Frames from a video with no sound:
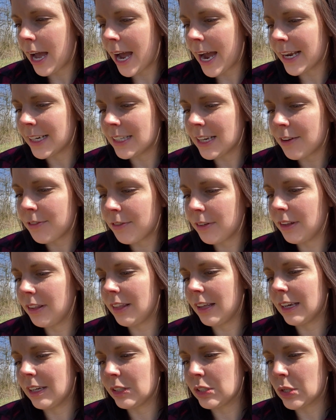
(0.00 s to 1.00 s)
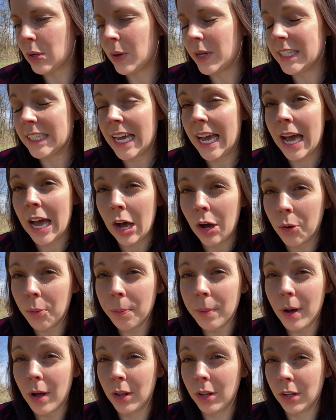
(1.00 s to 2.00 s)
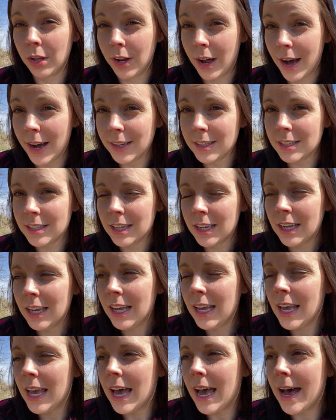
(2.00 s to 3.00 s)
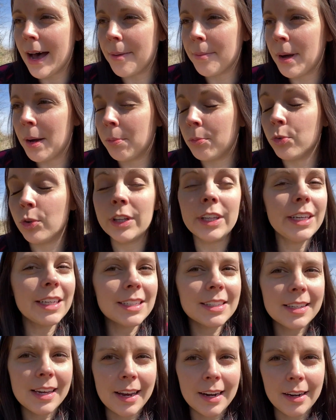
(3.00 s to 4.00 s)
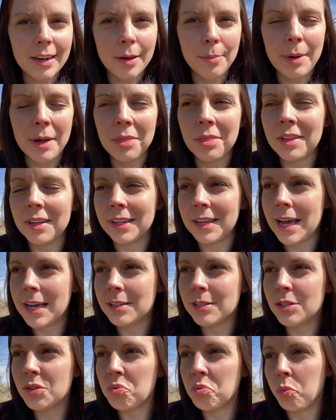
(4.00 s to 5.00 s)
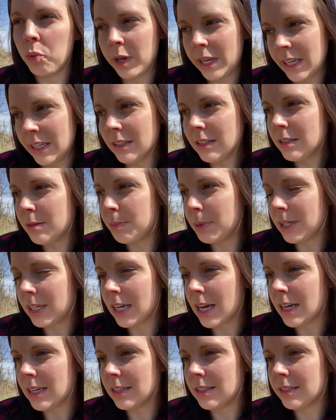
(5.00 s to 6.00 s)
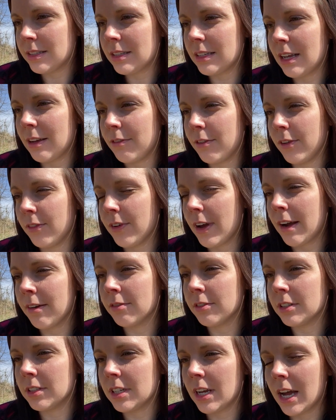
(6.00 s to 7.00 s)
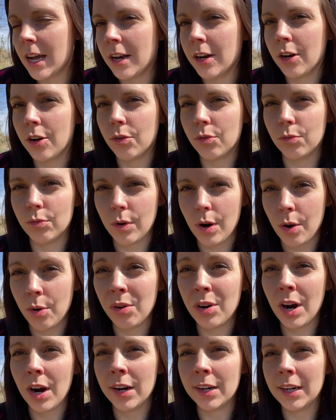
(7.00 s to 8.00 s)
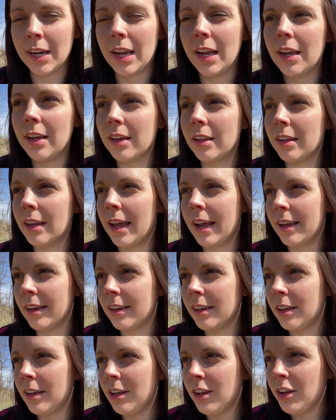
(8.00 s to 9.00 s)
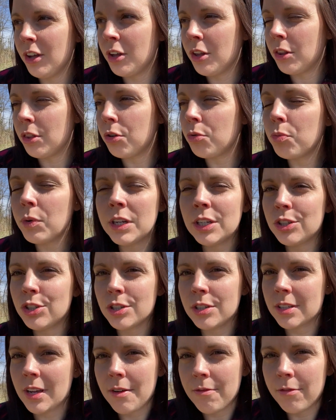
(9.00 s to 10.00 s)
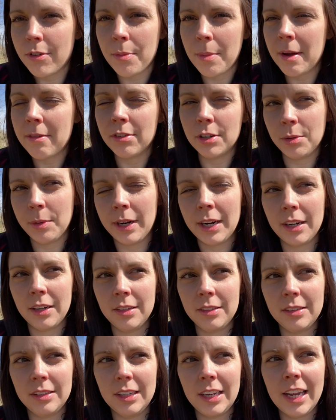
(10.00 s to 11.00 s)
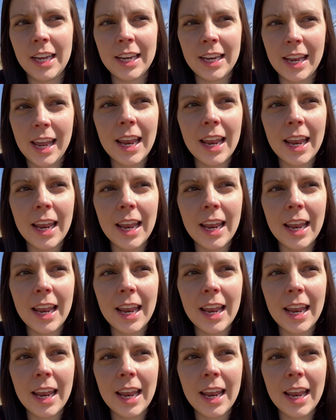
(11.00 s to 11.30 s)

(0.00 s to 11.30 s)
I definitely think it's going to help a lot. I'm really excited about the less weeds, because if you've ever done row gardening, like, the weeds just come from everywhere and